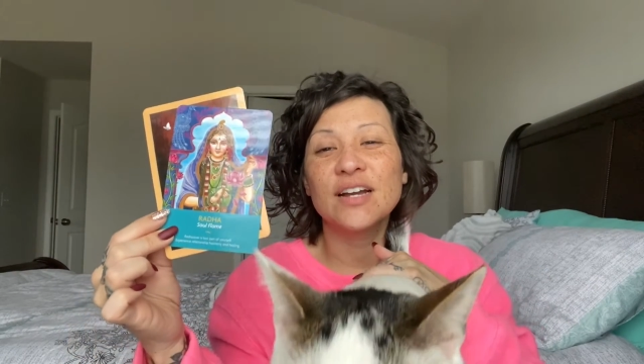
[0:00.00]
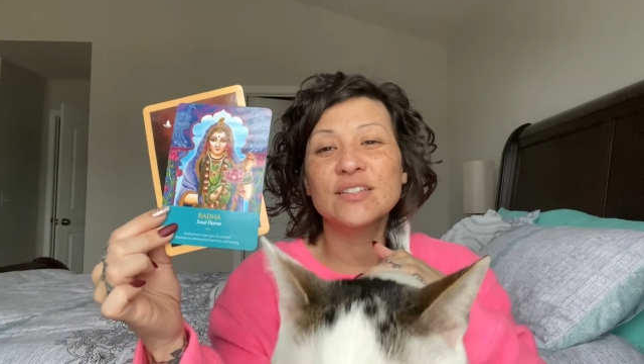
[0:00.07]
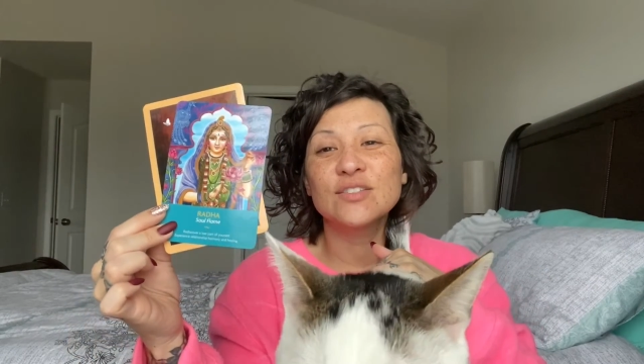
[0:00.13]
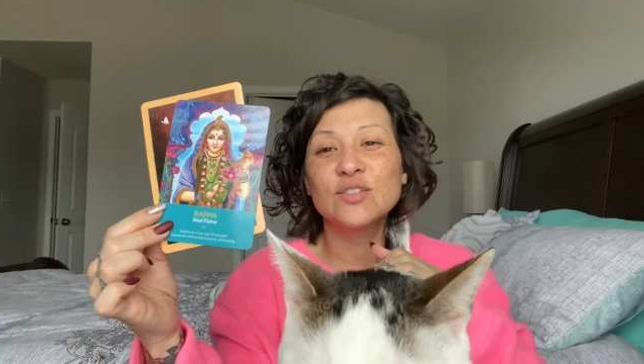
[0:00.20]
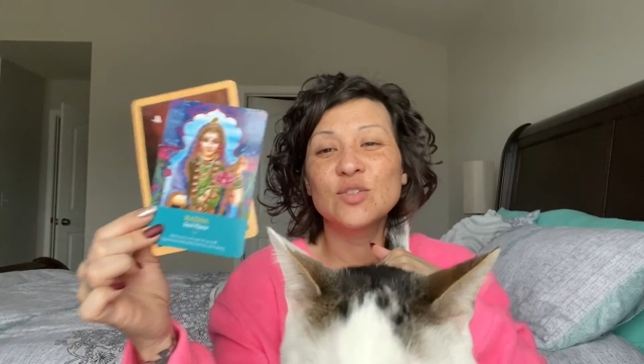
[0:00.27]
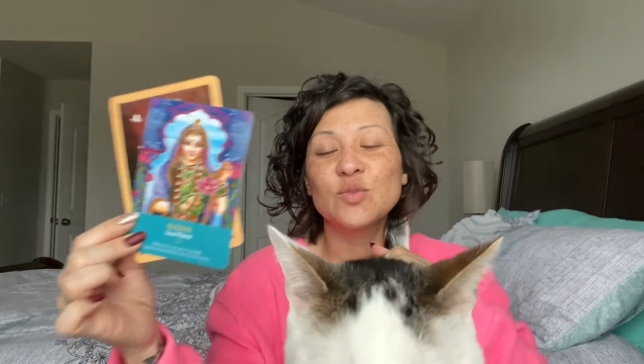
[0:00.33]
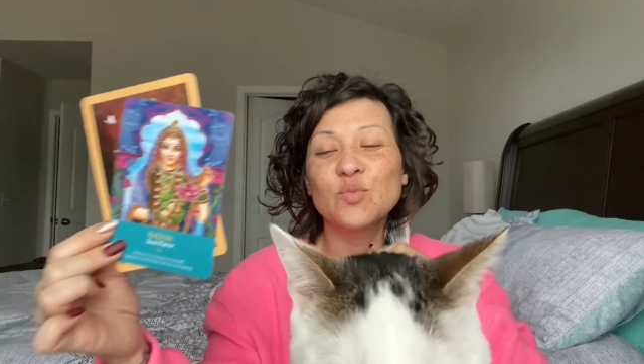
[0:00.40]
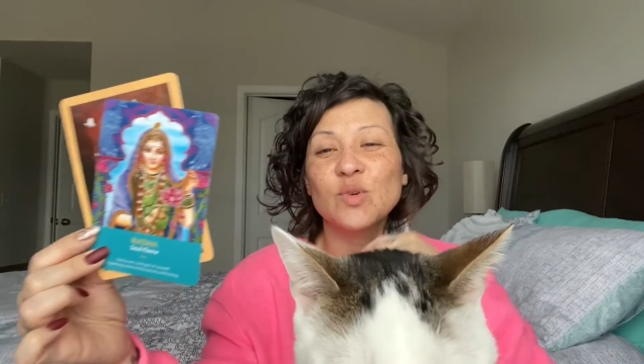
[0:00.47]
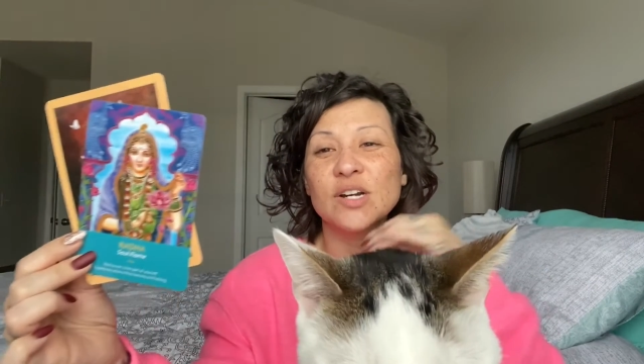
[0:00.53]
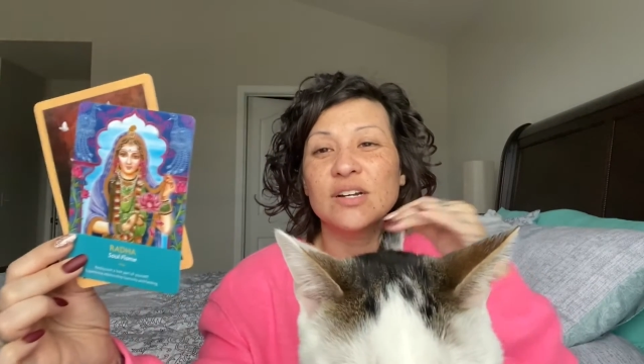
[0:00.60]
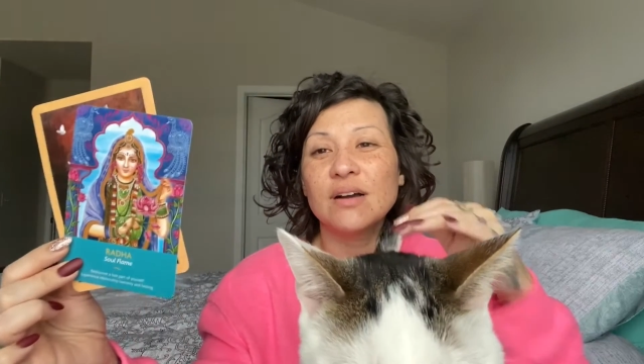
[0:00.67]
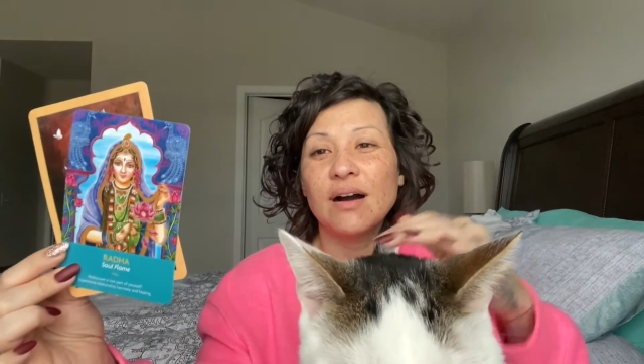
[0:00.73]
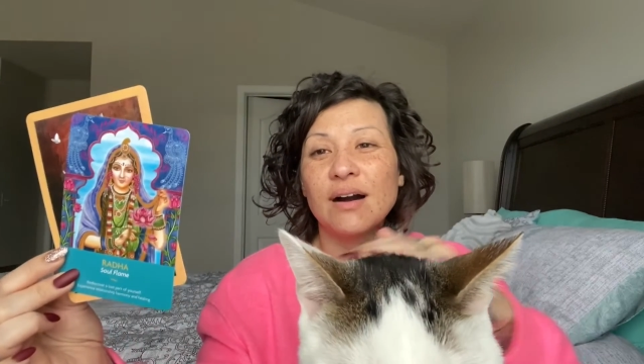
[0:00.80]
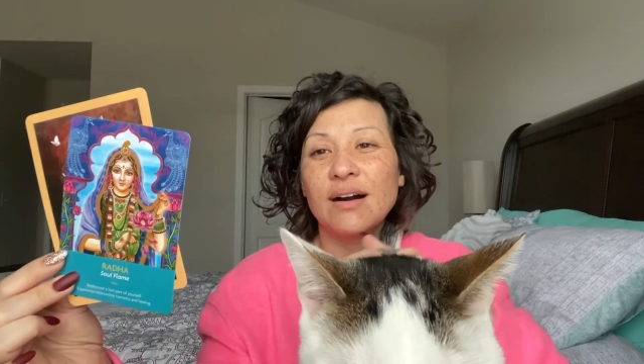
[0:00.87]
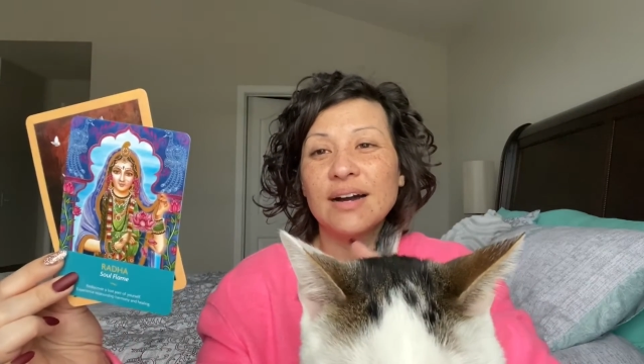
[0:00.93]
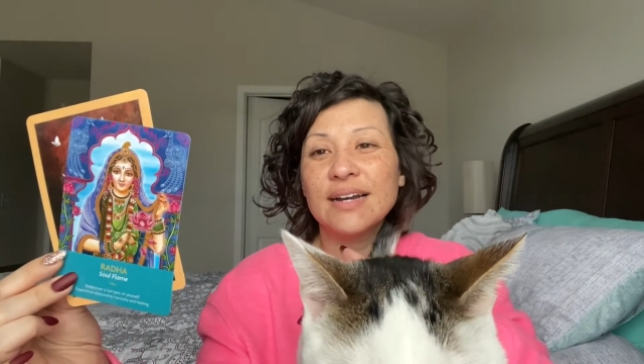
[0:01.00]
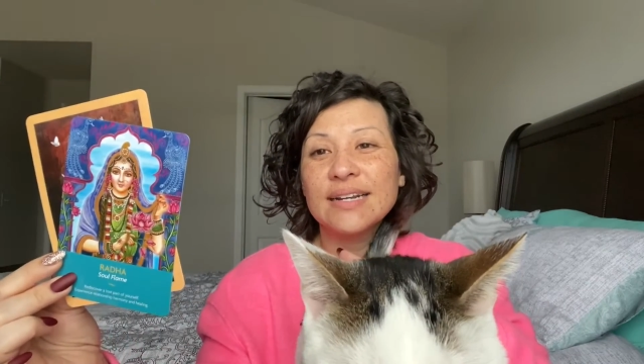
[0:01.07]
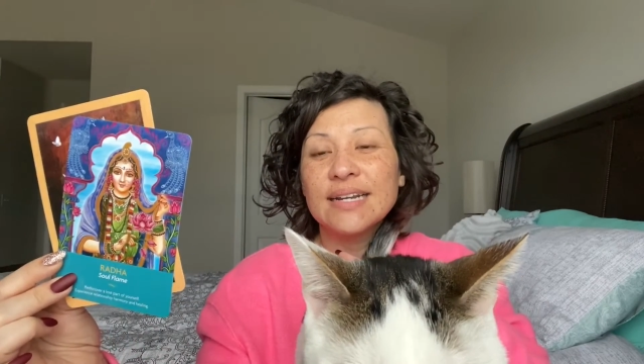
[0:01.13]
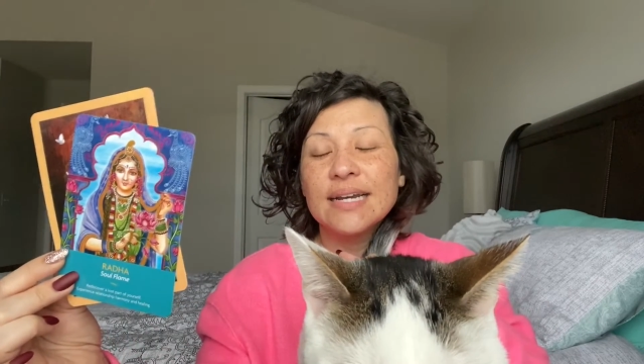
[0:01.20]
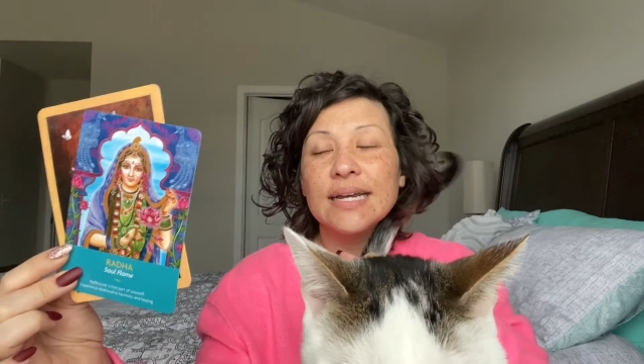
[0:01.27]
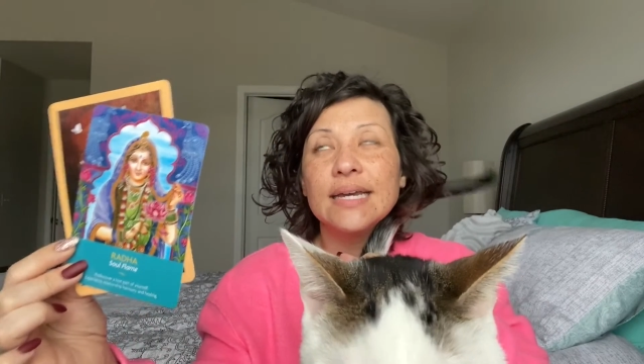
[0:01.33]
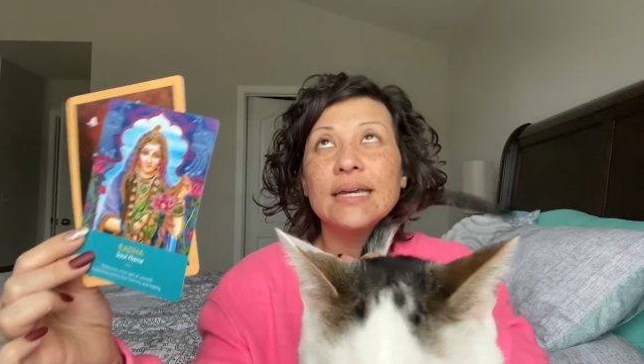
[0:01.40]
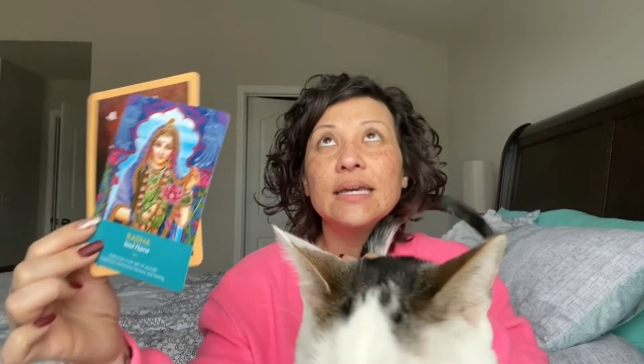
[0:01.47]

us to work on